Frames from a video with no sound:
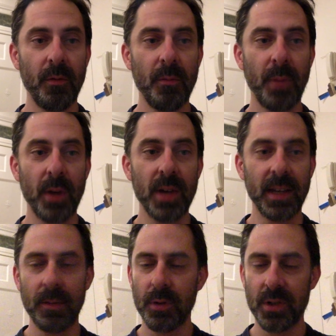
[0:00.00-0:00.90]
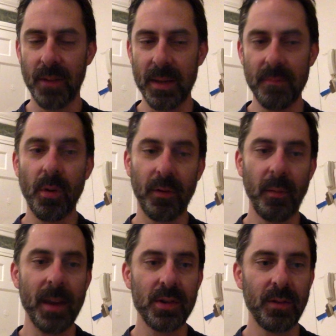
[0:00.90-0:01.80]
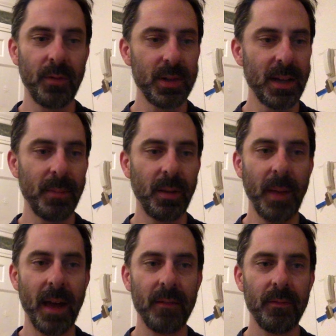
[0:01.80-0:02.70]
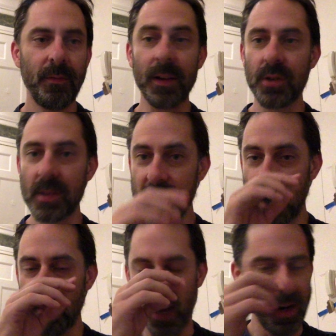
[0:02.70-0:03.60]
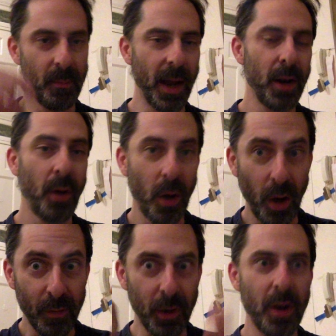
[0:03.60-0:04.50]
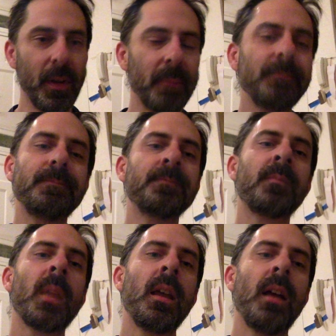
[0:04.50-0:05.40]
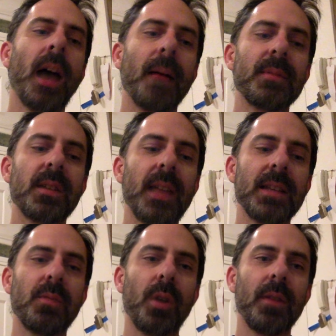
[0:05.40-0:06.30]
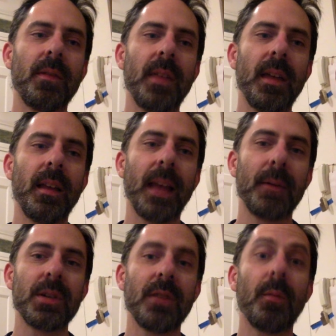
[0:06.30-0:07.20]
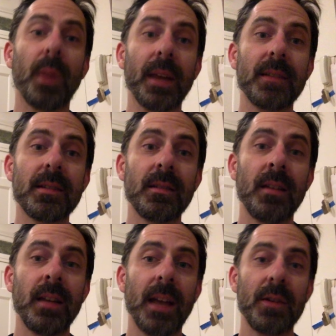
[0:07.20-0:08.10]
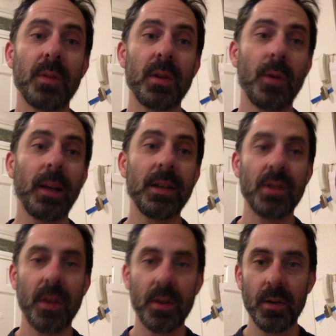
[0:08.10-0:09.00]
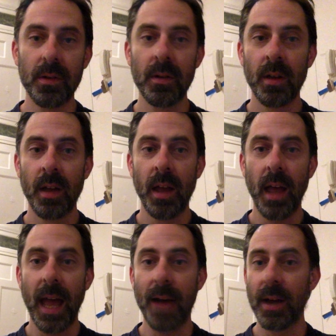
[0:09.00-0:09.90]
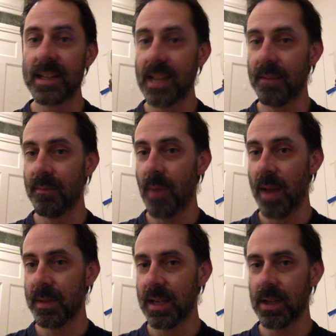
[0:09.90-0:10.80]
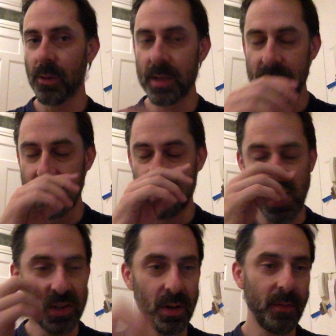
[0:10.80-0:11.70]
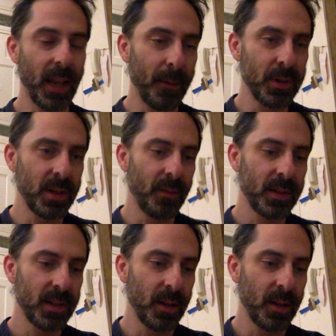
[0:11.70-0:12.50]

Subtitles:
project, it would show me more information, for example, about functions that I might hover over. So that's what the language server brings. Now I just want to quickly show you how I set up my particular instantiation of the language server. So